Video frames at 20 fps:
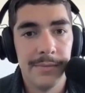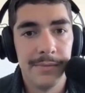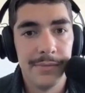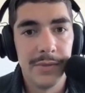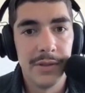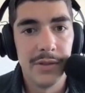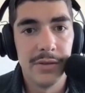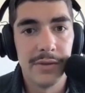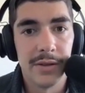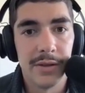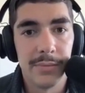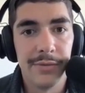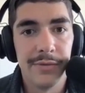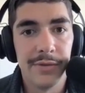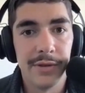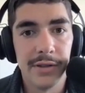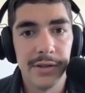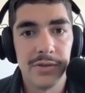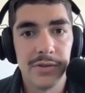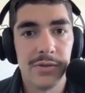you develop a
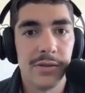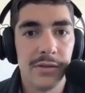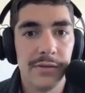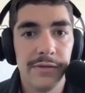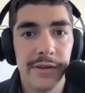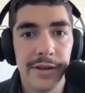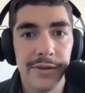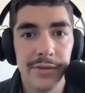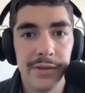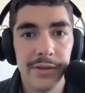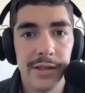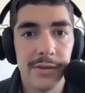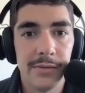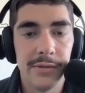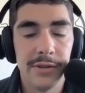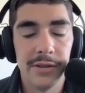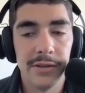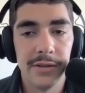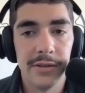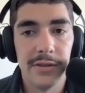very strong founder
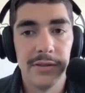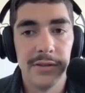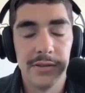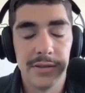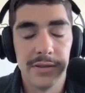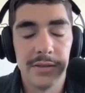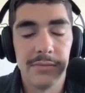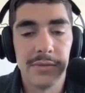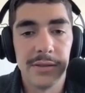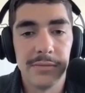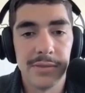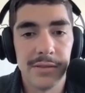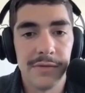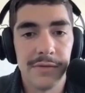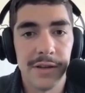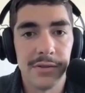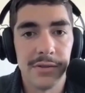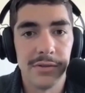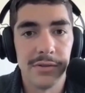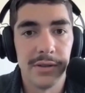network, and sometimes the
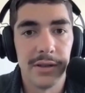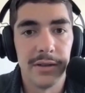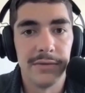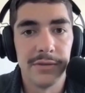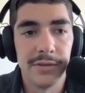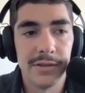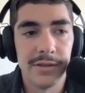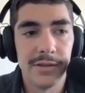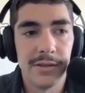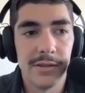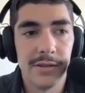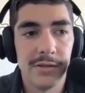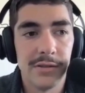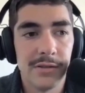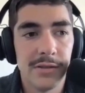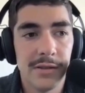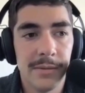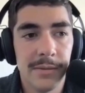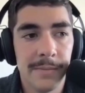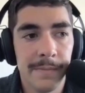founder
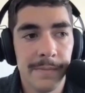references